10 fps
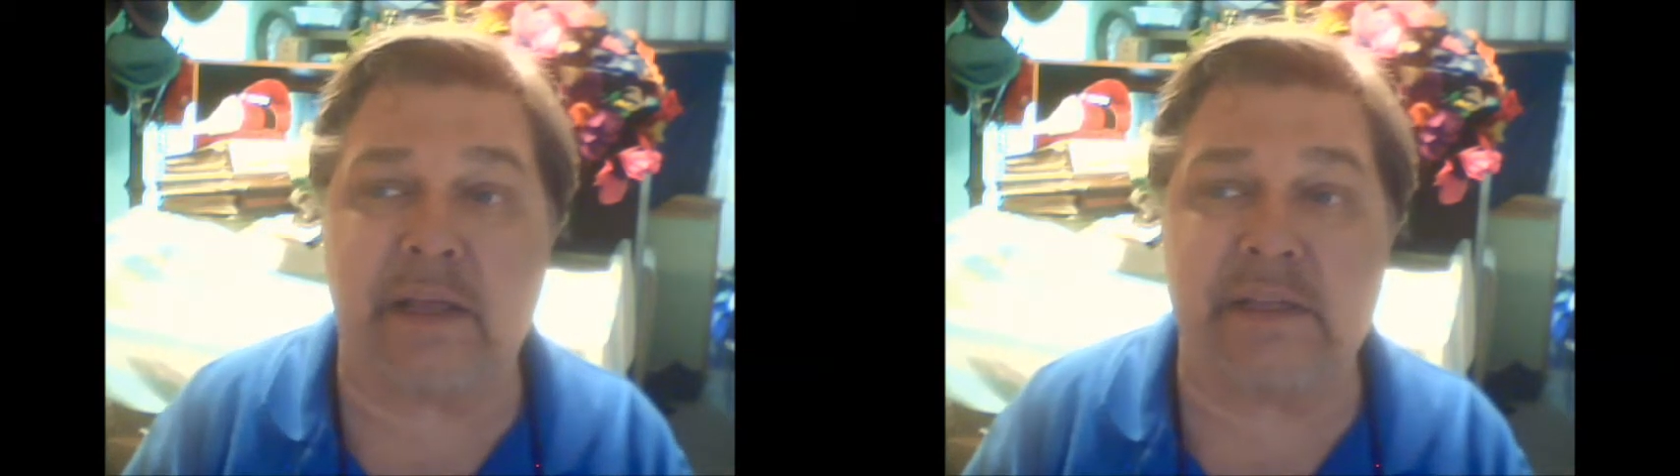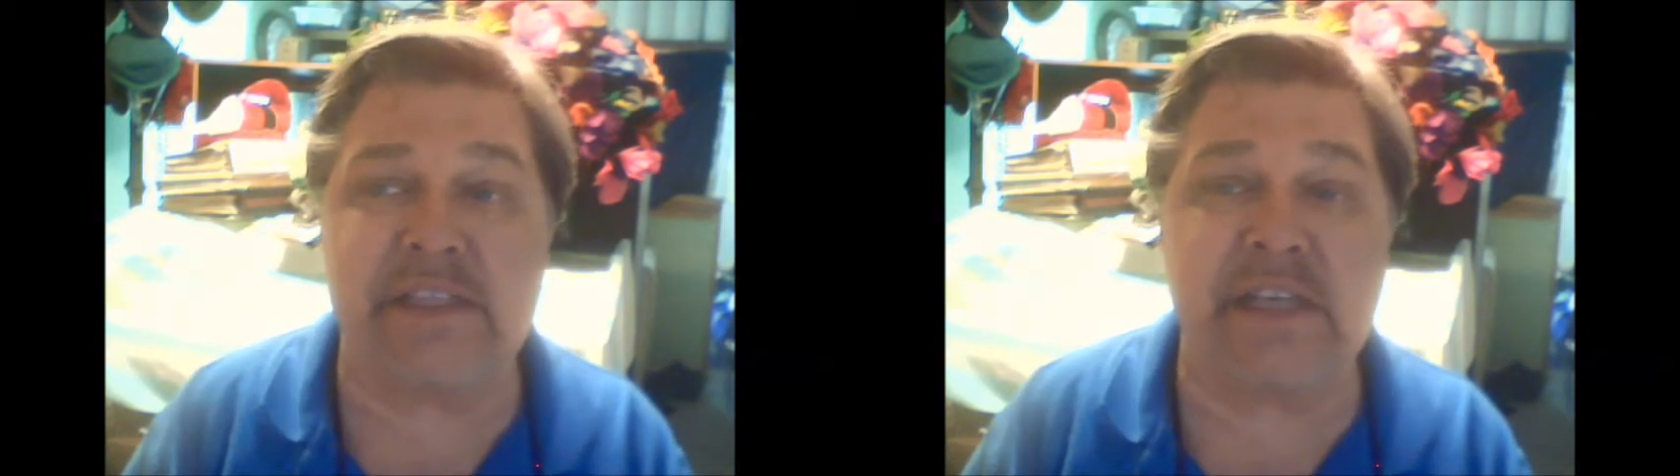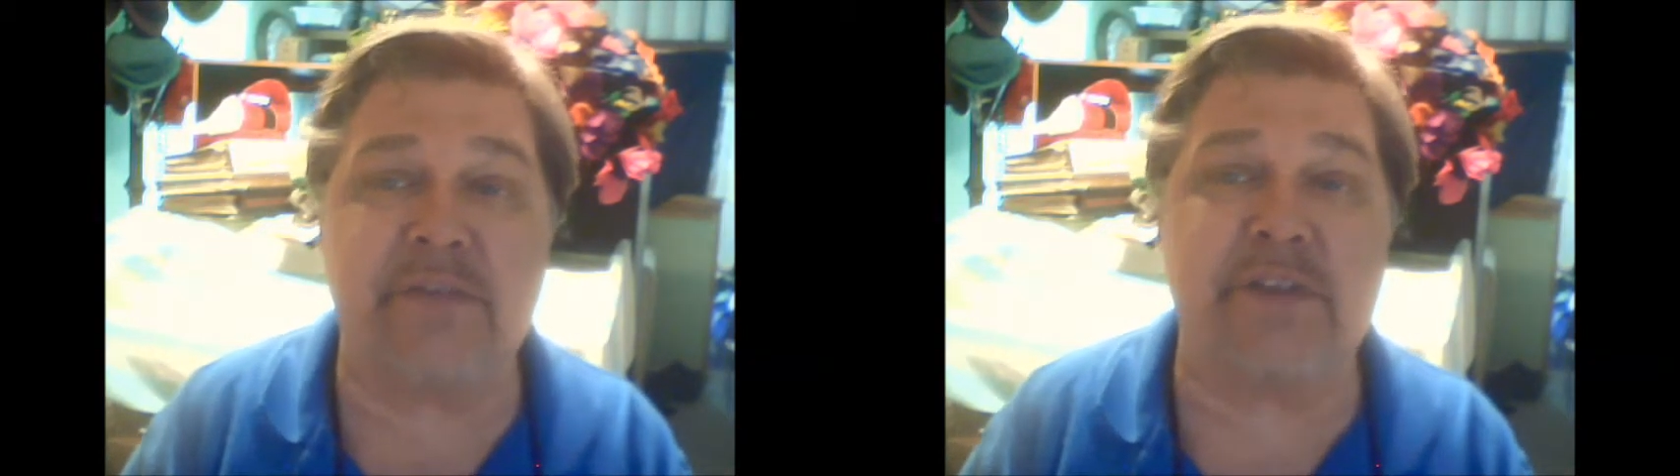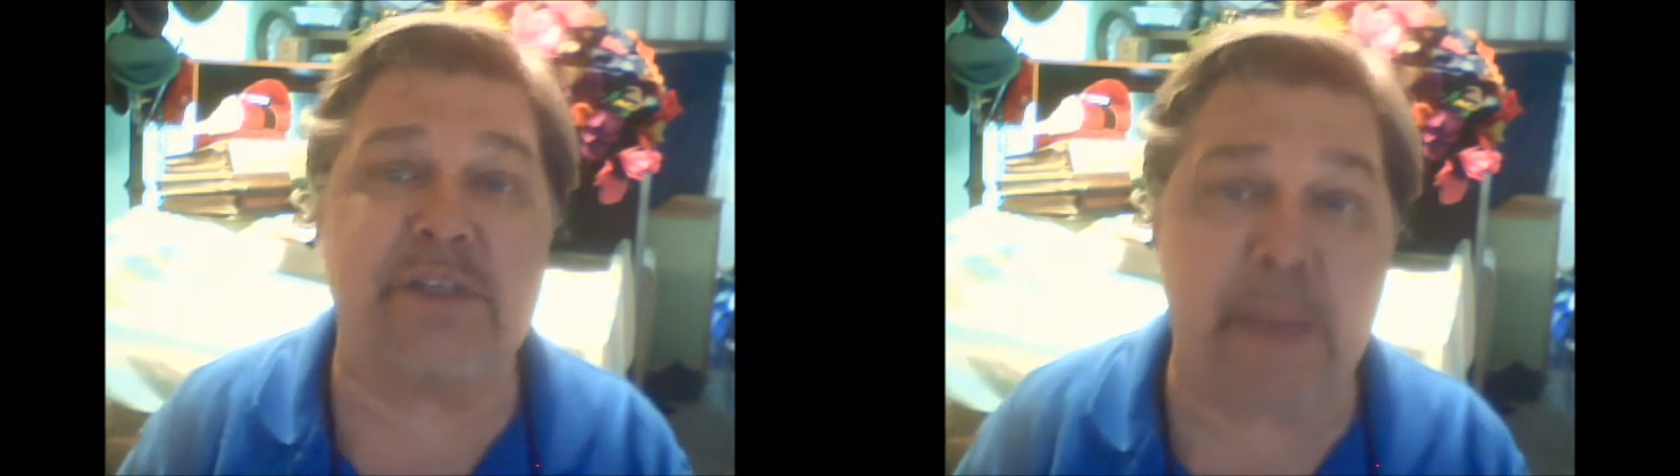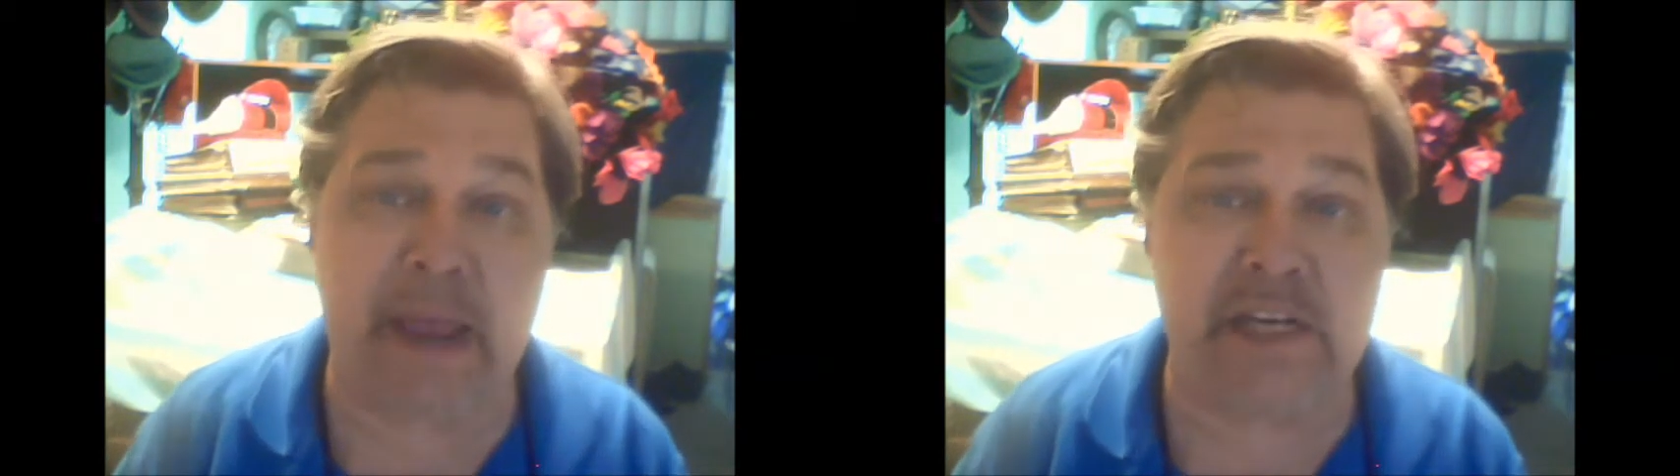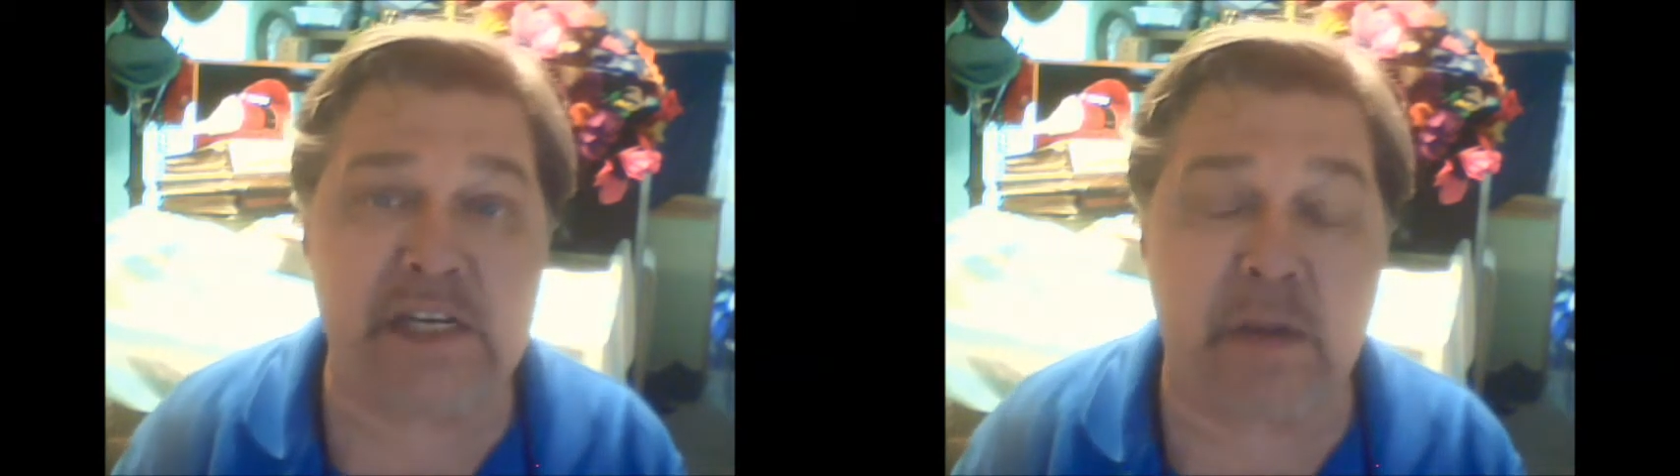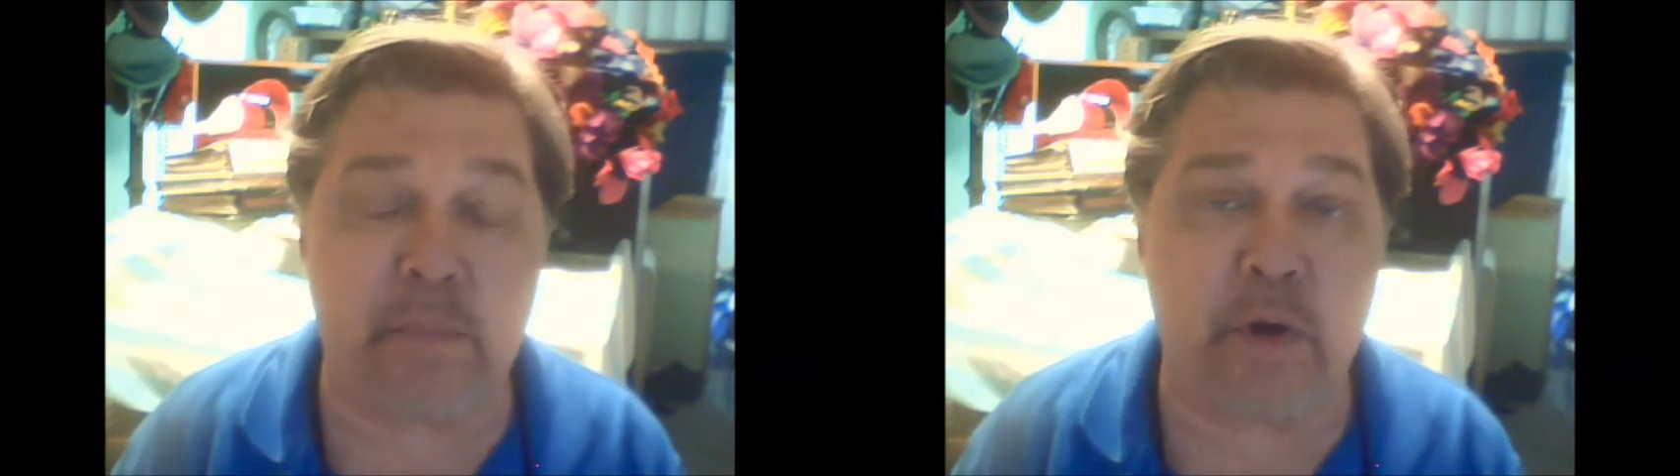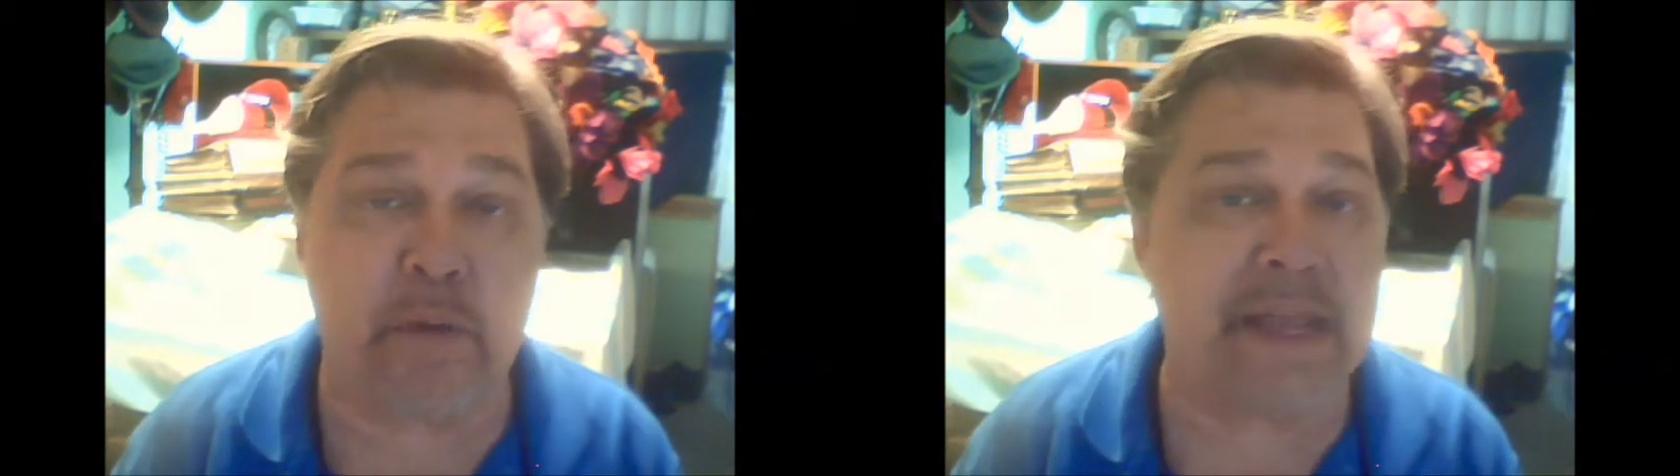Stevens Magic
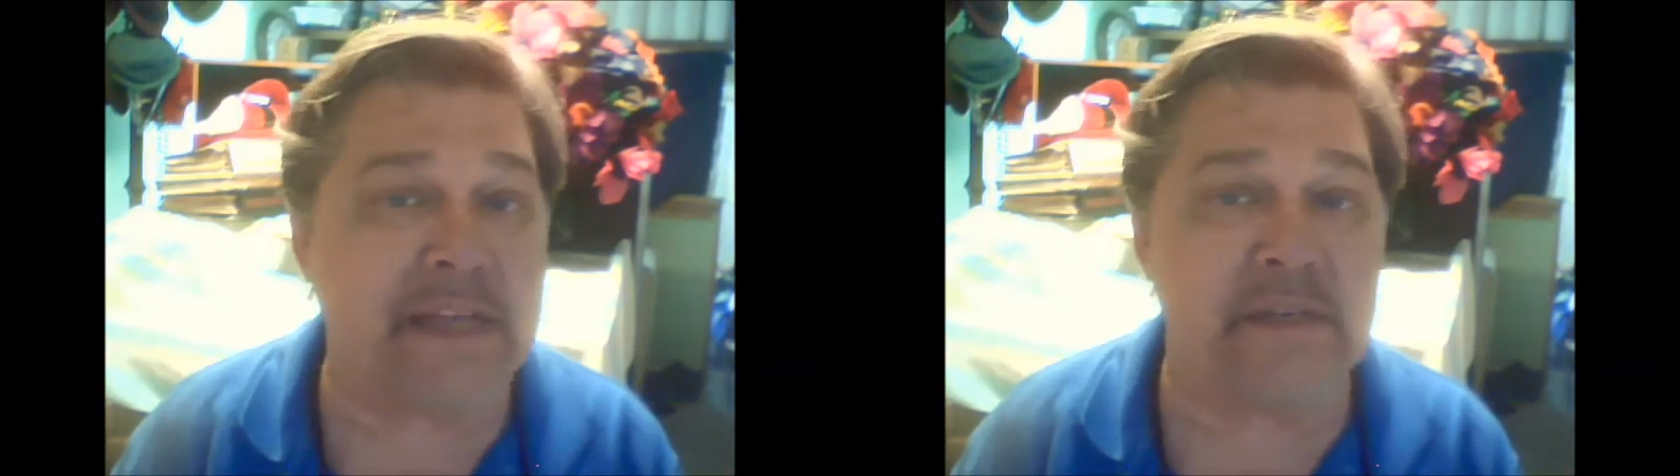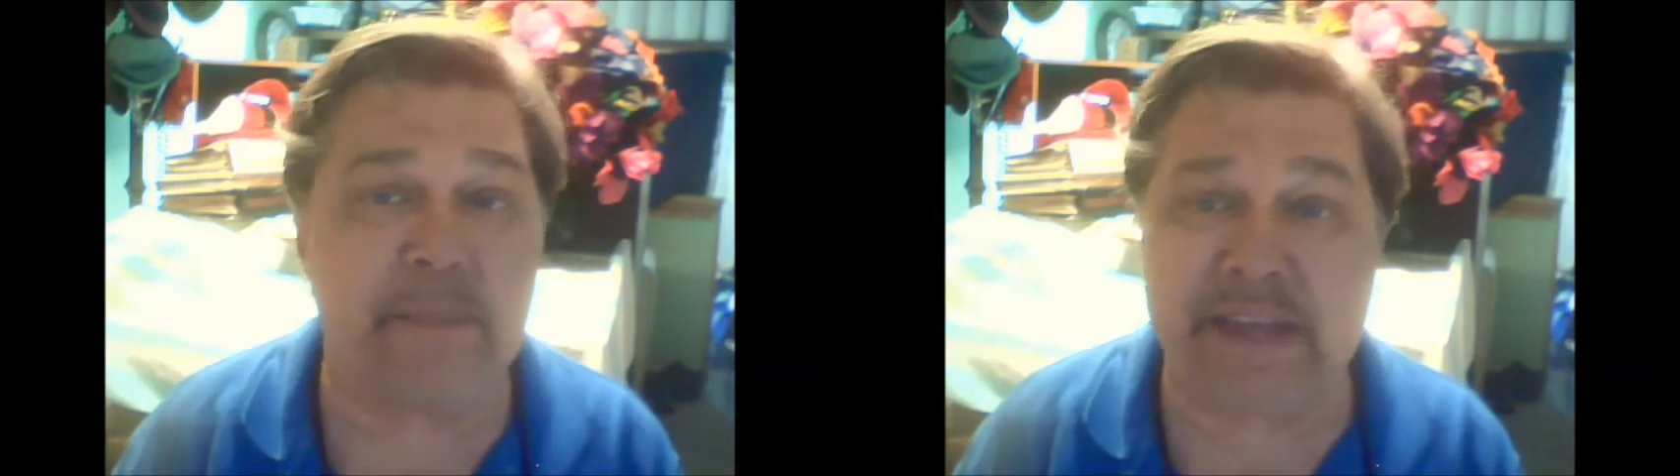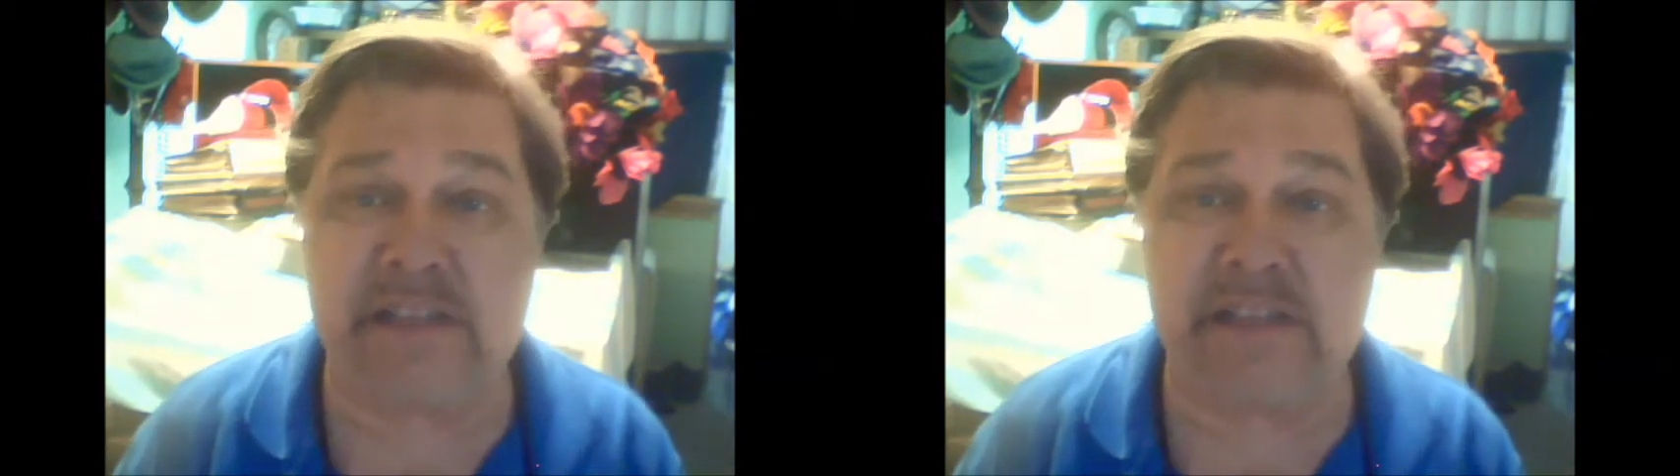Emporium has some excellent